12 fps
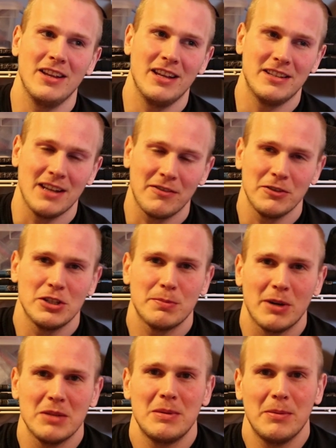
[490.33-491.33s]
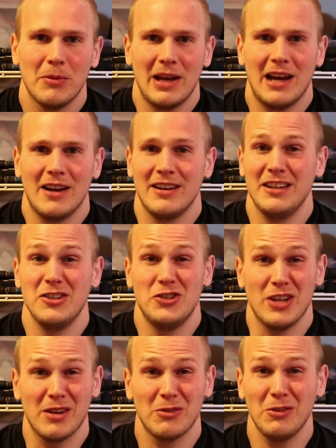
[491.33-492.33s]
it definitely spreads people out, and in
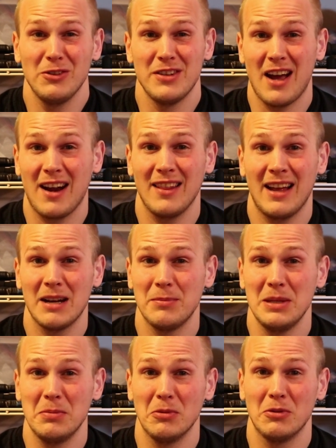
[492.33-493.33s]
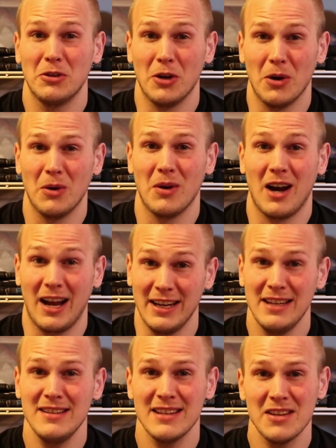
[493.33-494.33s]
general, not a lot of people go
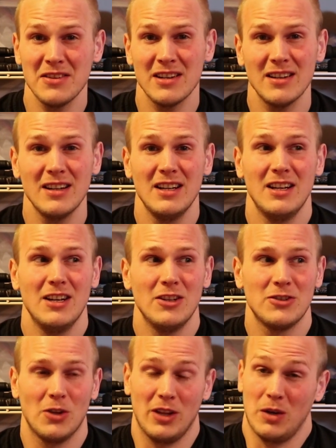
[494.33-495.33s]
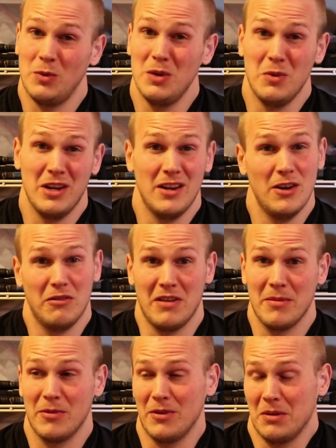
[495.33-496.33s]
hiking down there. So like we went in
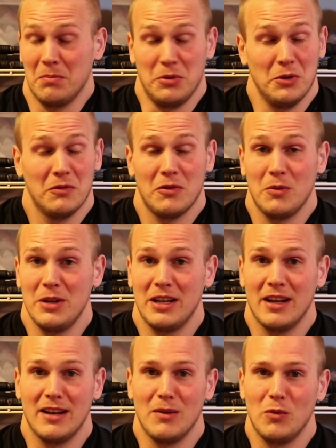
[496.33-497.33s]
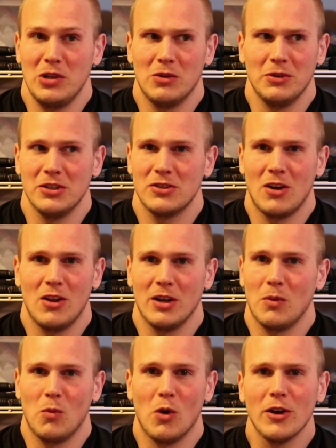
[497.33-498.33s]
November on a beautiful weekend, and we only saw
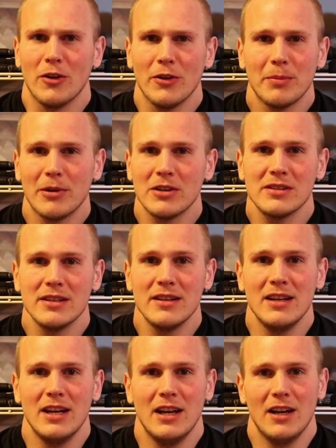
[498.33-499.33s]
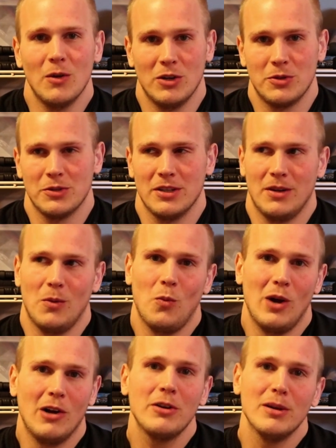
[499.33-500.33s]
like 1 other person, which was a
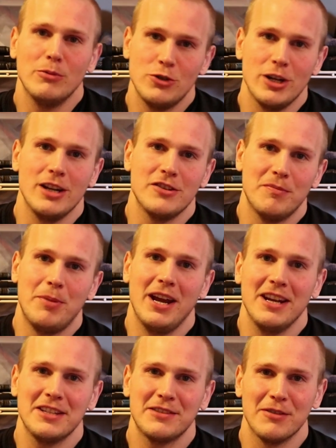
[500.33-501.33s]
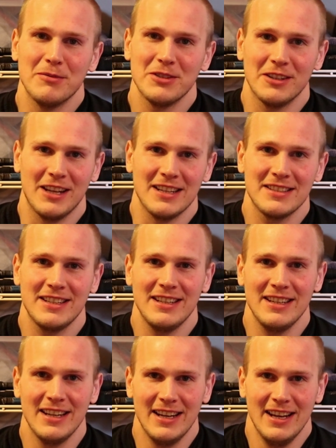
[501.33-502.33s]
welcome change of pace from Zaleski.